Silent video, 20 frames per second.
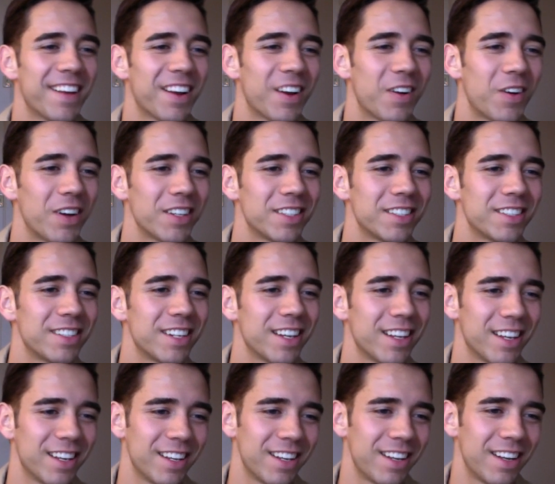
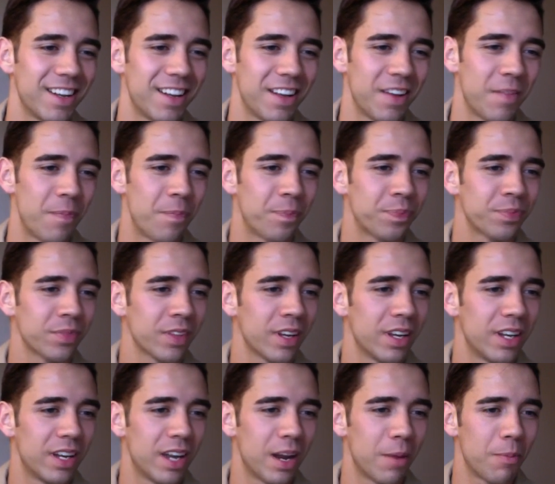Question
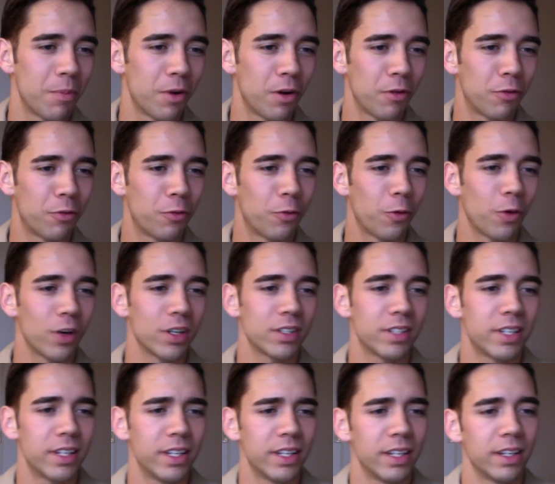number
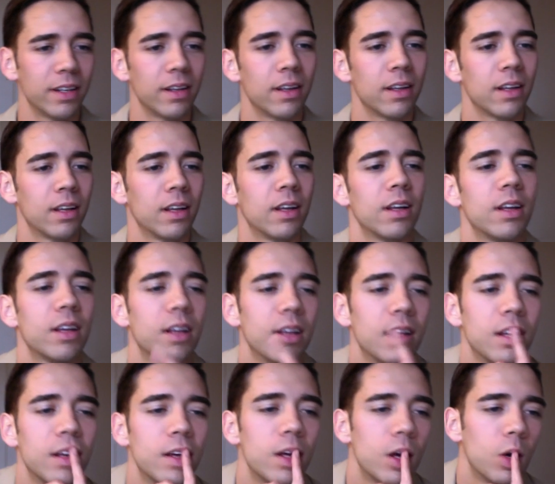14.
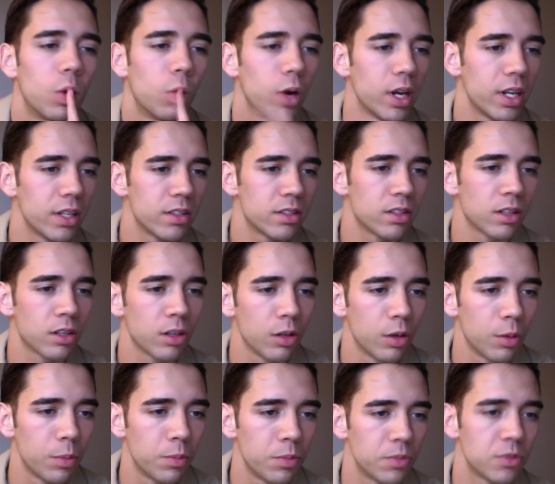What is the
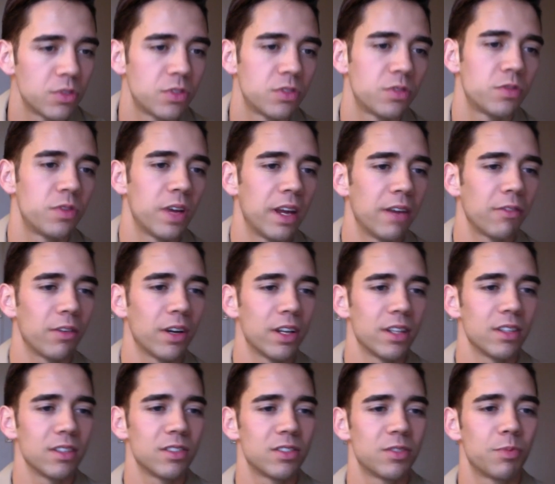groom's
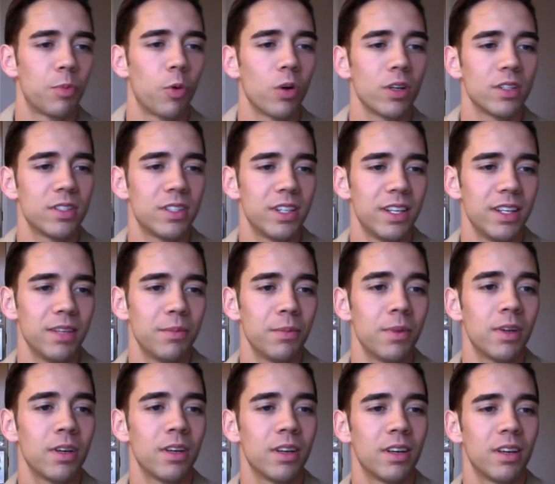favorite sports
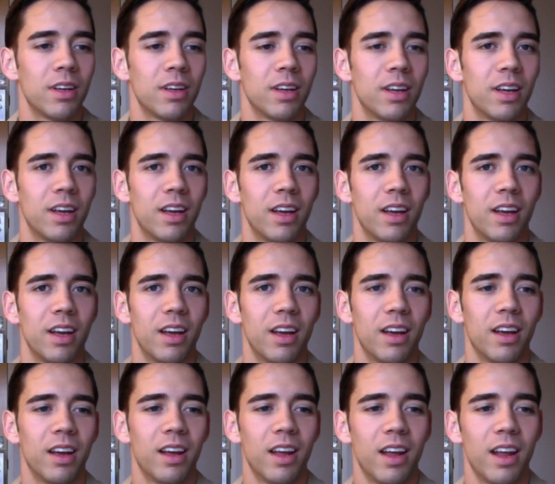team?
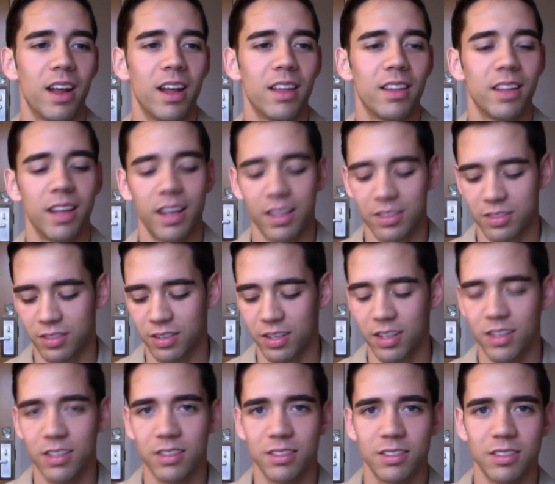And the answer
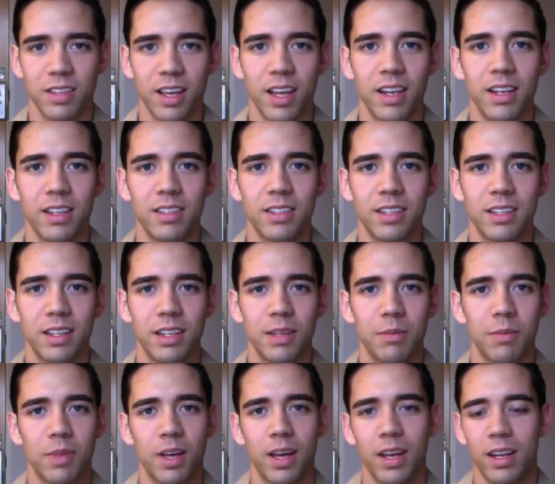is any team
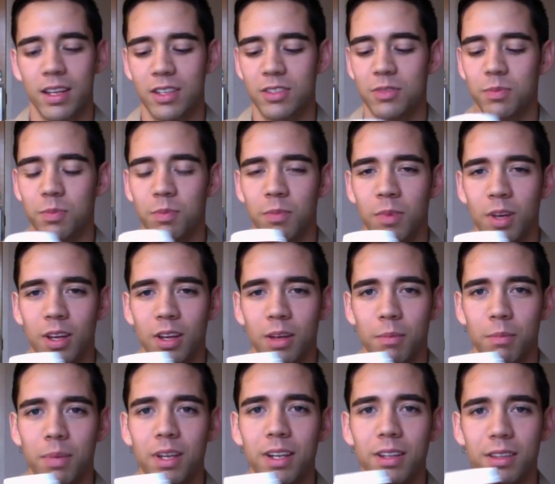that is
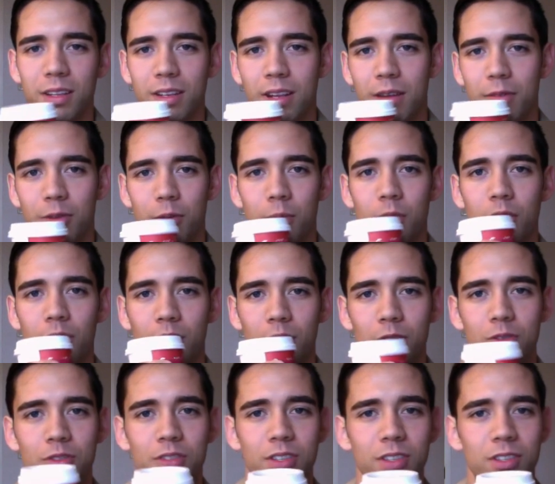beating the Denver
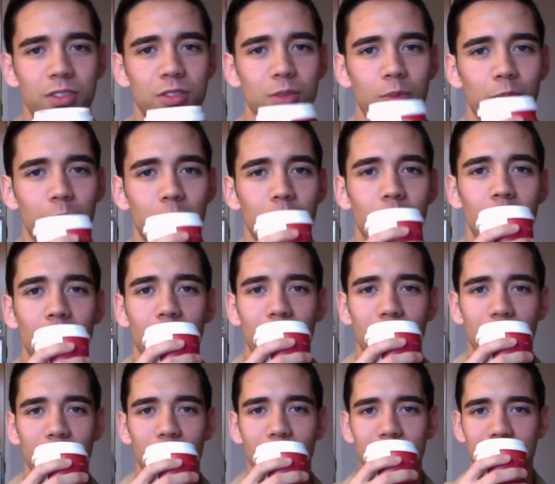Broncos in the Super Bowl
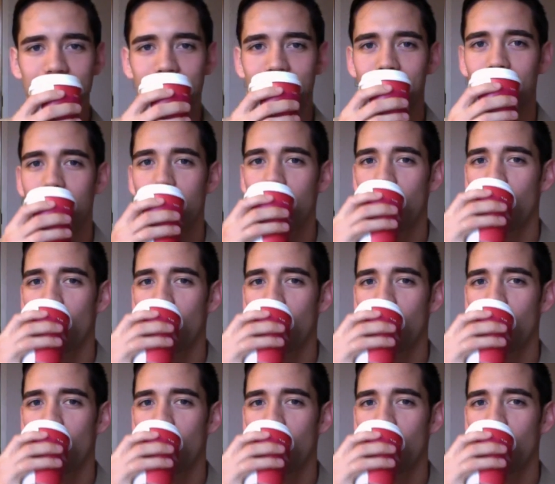on Sunday.